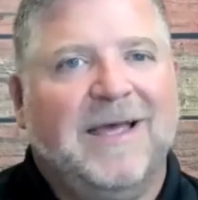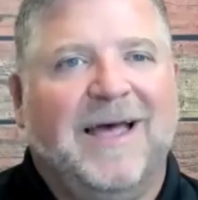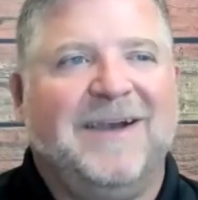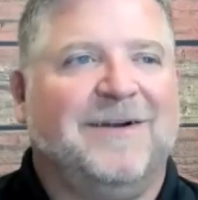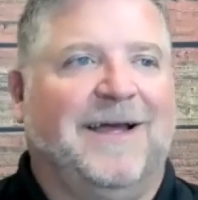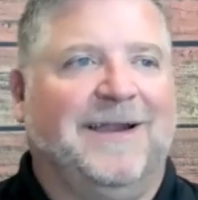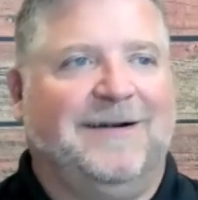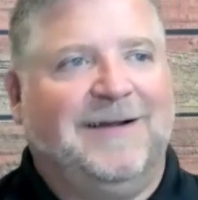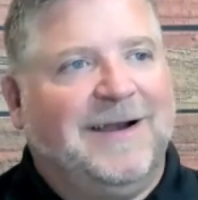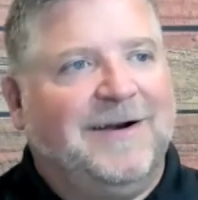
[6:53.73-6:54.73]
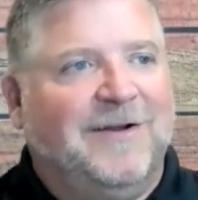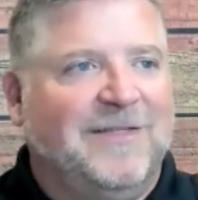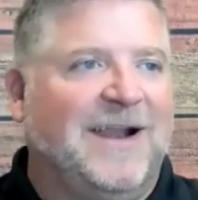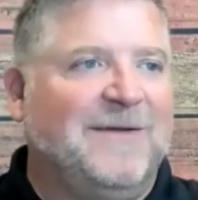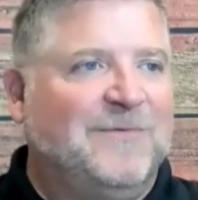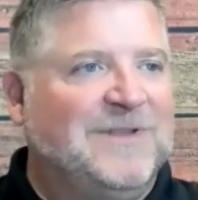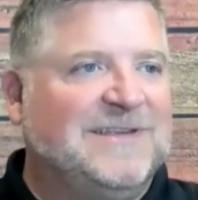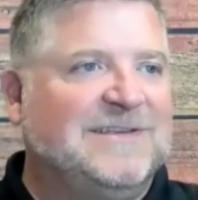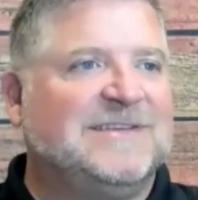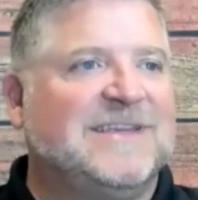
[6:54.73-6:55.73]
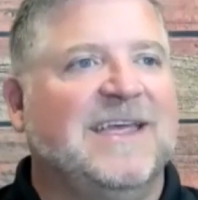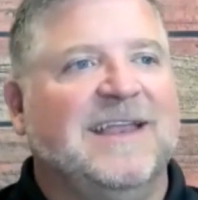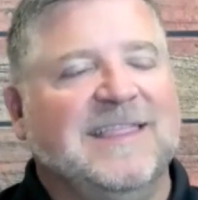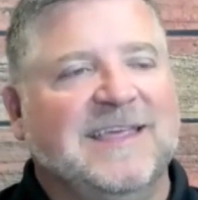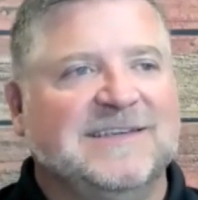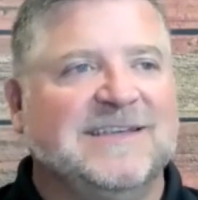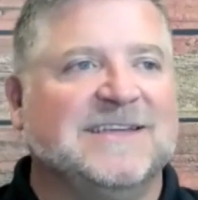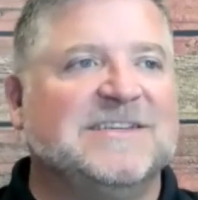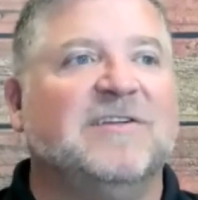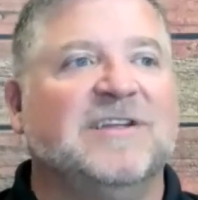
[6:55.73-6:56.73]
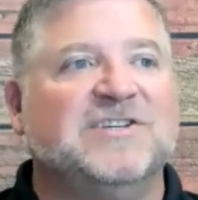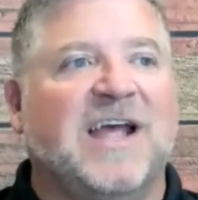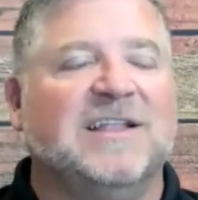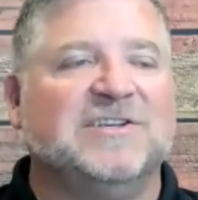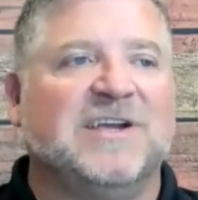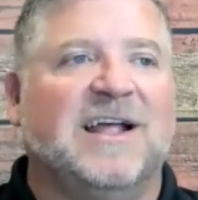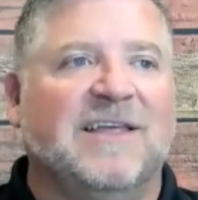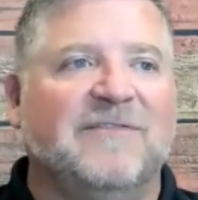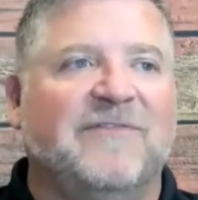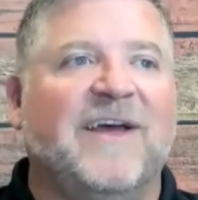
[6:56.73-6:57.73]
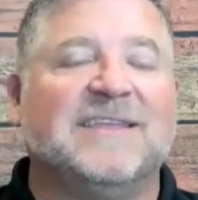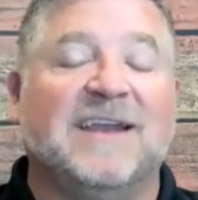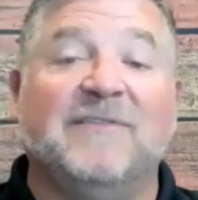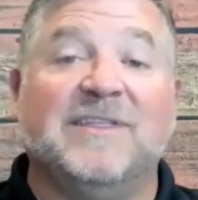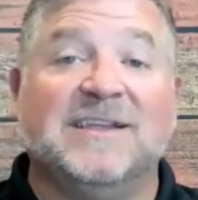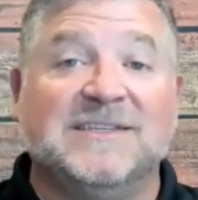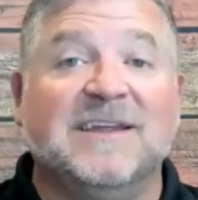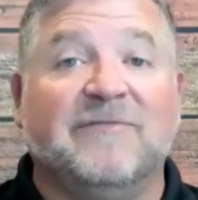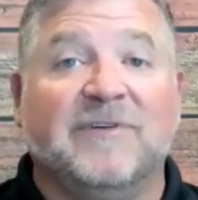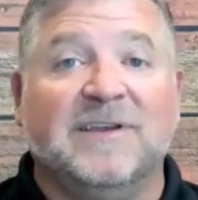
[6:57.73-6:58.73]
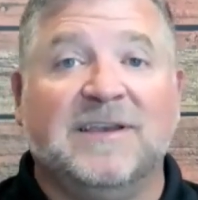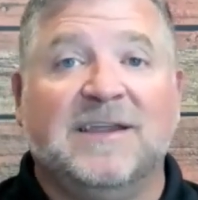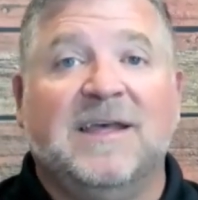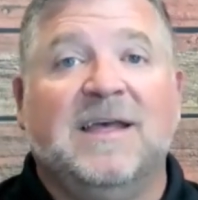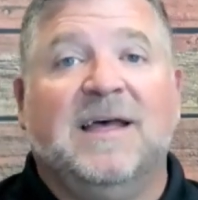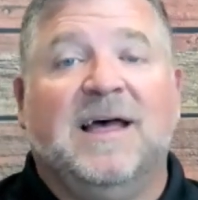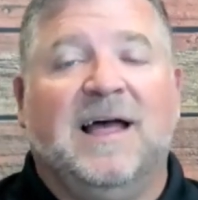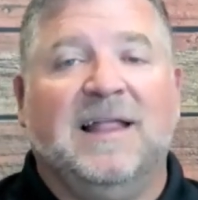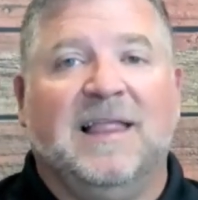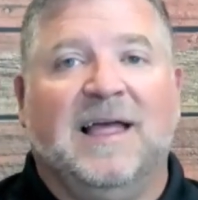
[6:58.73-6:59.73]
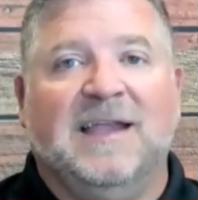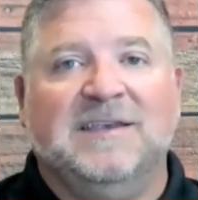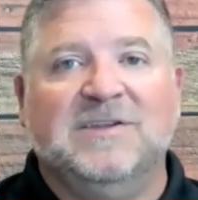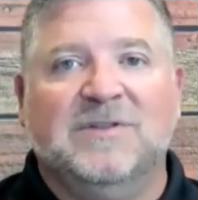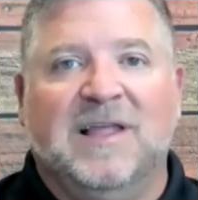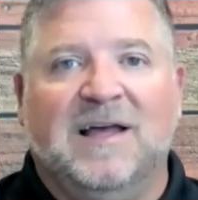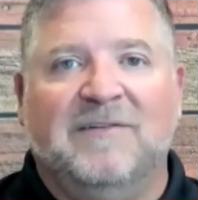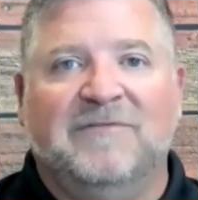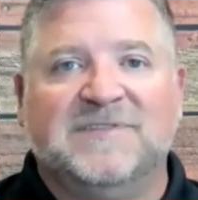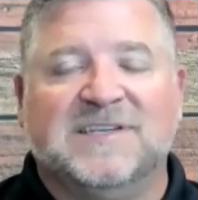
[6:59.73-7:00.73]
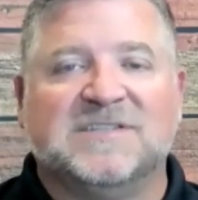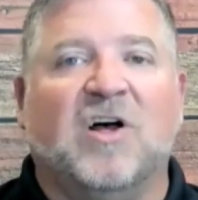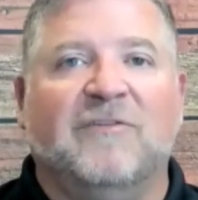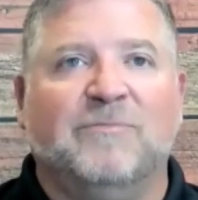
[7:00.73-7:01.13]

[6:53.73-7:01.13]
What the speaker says: I don't know that I would say anything's necessarily challenging. I love the fact that everything's different. I do love to solve